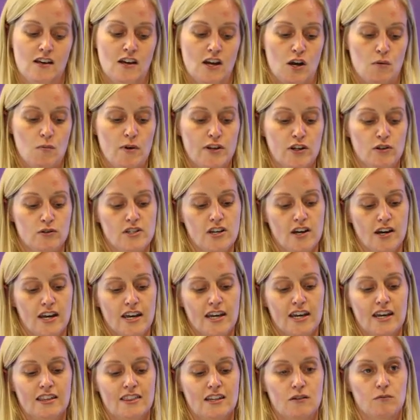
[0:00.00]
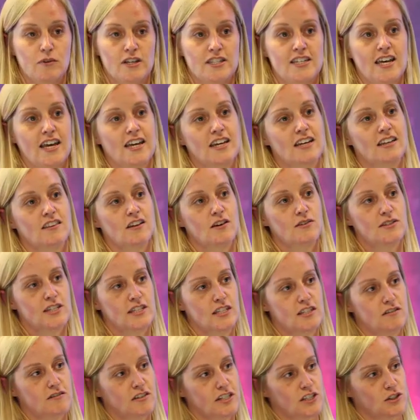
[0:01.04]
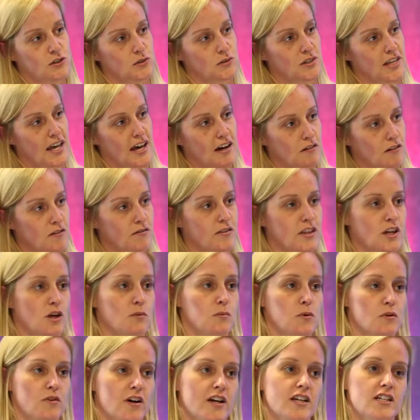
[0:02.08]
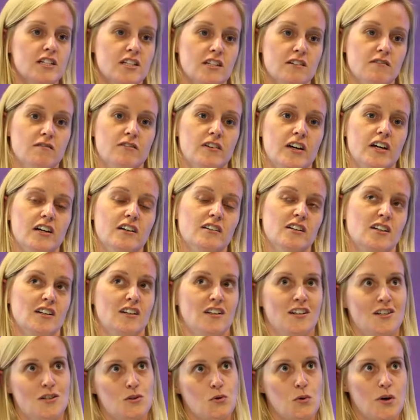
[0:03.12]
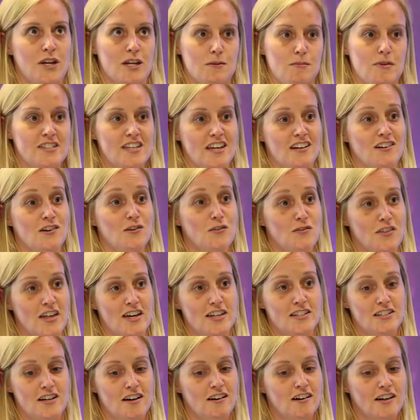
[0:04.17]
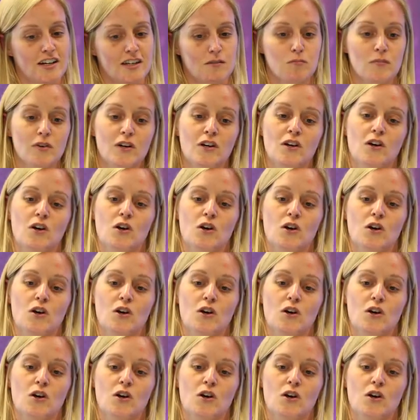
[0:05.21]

And when you're tying in that we're taking those individuals out of the operation for 20% of their time,